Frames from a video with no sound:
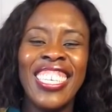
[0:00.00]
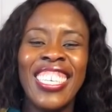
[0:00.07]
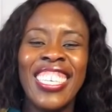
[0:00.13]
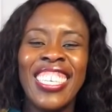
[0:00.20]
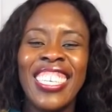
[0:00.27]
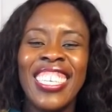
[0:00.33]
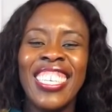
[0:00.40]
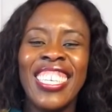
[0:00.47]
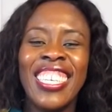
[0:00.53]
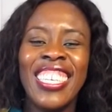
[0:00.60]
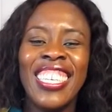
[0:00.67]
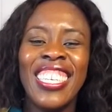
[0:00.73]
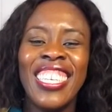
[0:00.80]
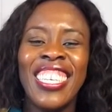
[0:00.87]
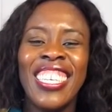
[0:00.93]

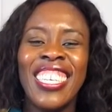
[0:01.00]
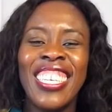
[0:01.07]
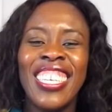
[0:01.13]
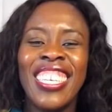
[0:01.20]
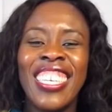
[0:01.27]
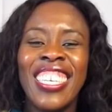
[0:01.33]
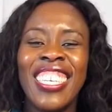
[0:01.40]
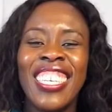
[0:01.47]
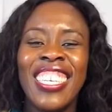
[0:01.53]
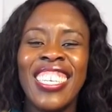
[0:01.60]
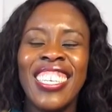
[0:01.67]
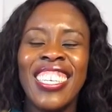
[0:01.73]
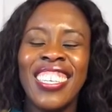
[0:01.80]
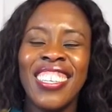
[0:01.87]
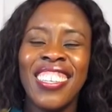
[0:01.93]

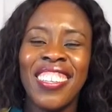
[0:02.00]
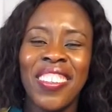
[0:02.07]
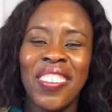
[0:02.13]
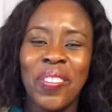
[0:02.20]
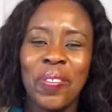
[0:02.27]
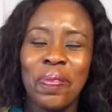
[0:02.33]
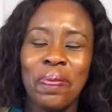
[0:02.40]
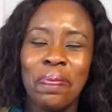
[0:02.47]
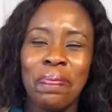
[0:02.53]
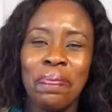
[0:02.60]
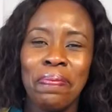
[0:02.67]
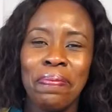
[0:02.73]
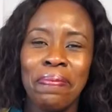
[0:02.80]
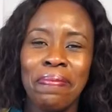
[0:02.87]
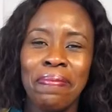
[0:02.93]

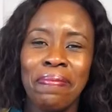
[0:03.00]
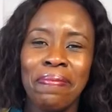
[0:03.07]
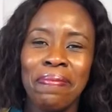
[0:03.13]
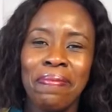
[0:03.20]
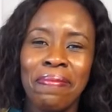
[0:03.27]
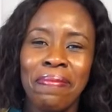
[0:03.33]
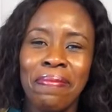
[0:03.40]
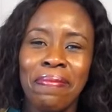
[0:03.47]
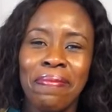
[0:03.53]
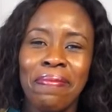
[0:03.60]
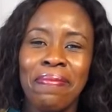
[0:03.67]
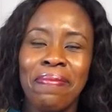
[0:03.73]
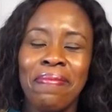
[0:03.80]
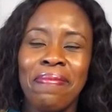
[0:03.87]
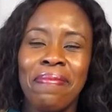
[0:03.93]

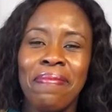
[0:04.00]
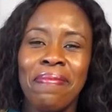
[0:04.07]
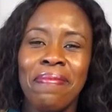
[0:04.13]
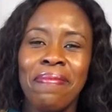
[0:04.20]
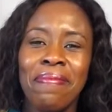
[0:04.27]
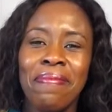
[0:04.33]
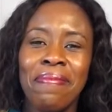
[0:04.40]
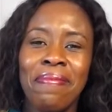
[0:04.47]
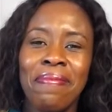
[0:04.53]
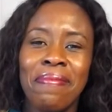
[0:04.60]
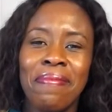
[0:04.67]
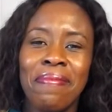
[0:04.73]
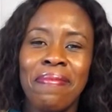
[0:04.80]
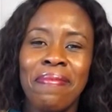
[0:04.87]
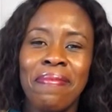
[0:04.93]

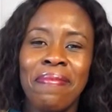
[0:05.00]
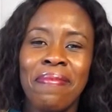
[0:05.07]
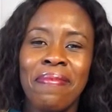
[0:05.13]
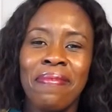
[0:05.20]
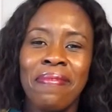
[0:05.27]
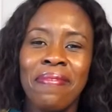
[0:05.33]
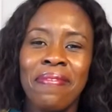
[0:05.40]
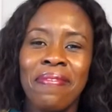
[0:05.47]
(silent)